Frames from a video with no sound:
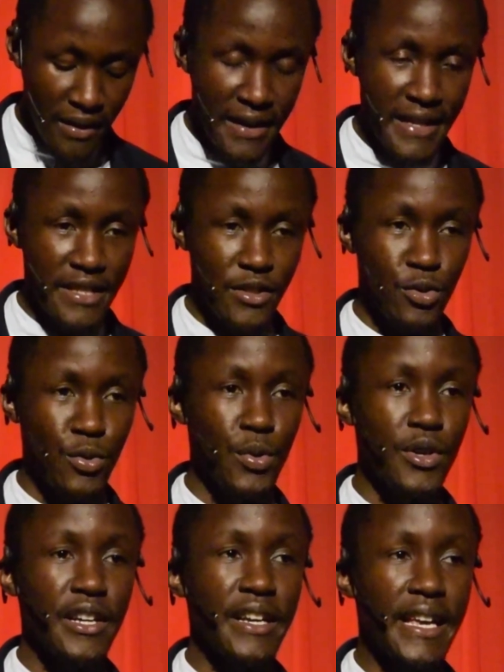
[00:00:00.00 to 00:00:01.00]
is to
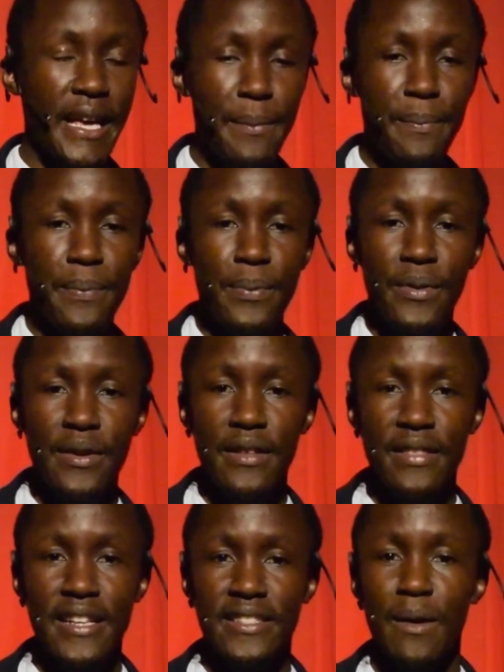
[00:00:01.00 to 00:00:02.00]
keep
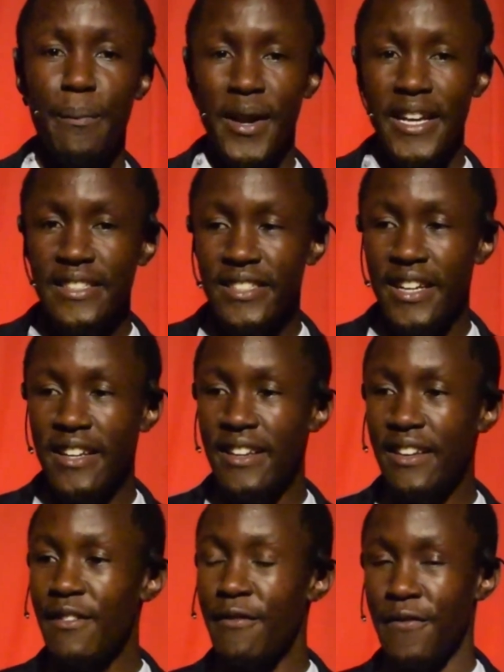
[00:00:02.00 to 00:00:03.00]
the supply
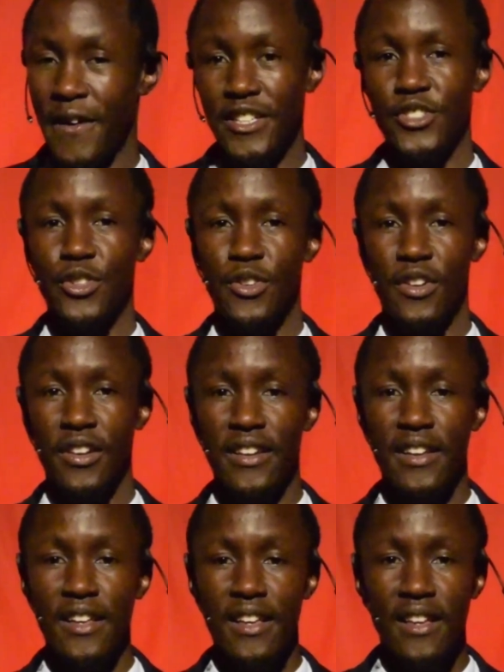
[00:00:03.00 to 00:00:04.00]
chain functional.
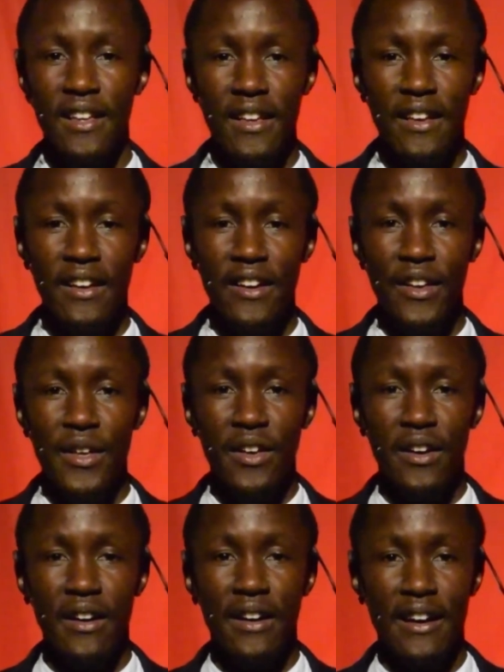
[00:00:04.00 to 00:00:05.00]

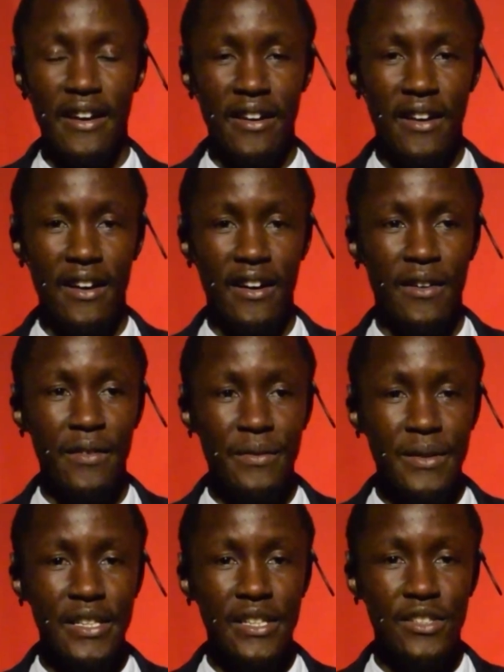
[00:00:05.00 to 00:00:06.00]
And
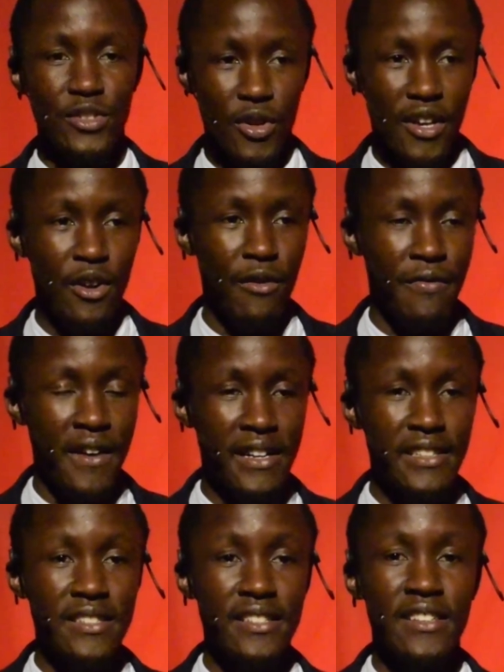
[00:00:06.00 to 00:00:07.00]
talking of
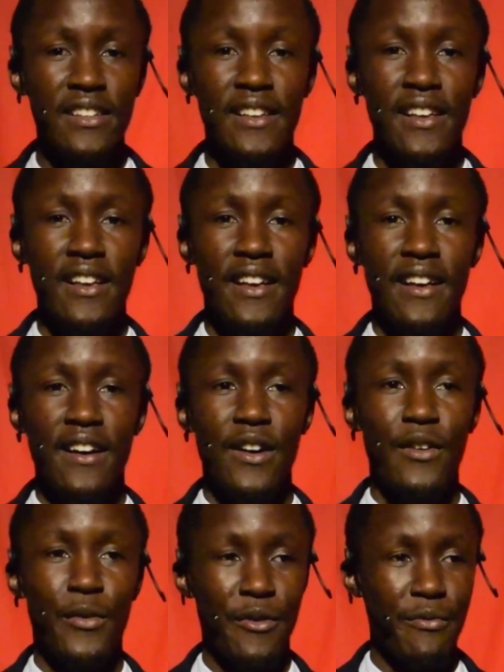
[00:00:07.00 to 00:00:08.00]
that,
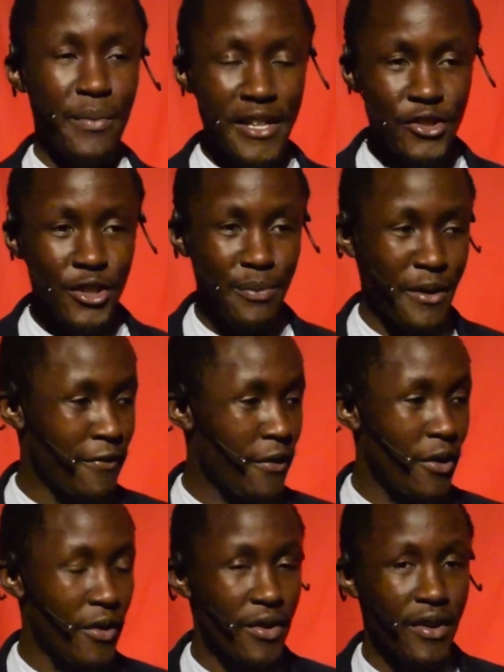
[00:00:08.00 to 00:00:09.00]
we've mentioned
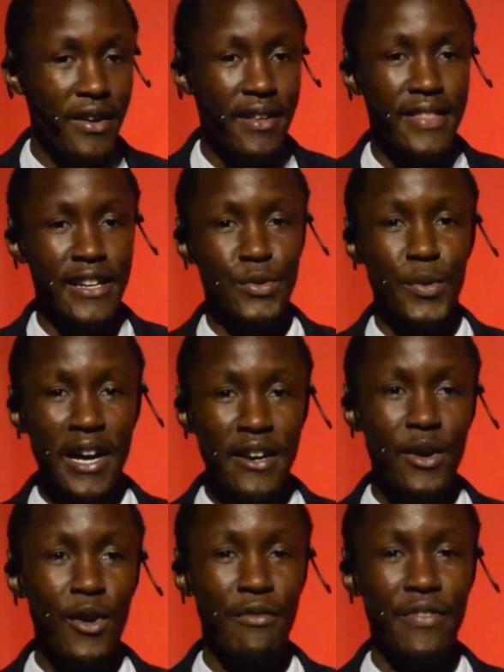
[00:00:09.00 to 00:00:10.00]
before that
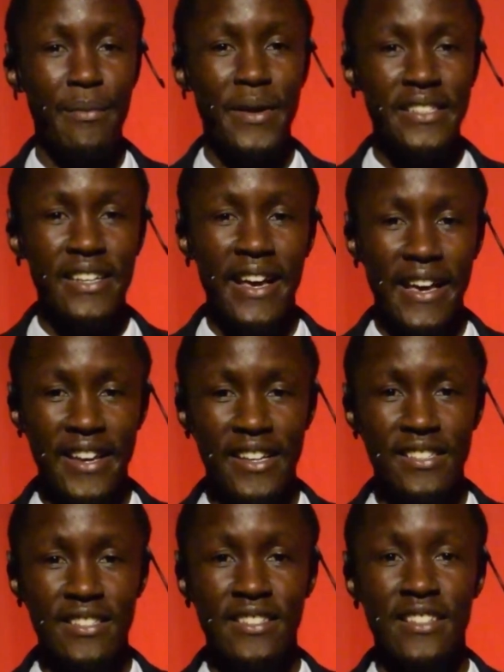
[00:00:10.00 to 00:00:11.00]
one of the major
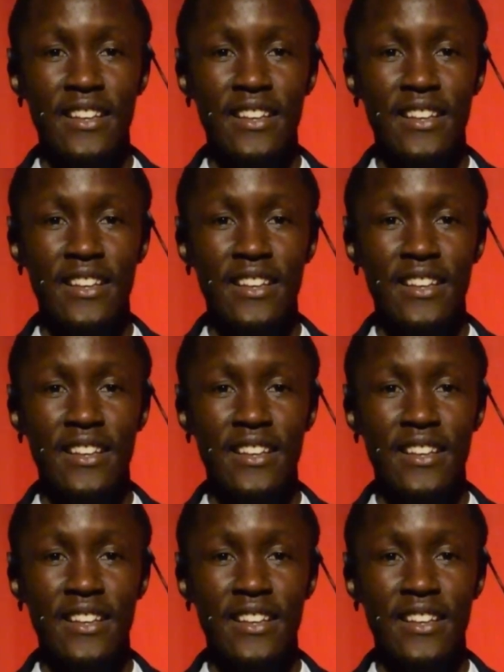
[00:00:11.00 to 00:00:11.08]
areas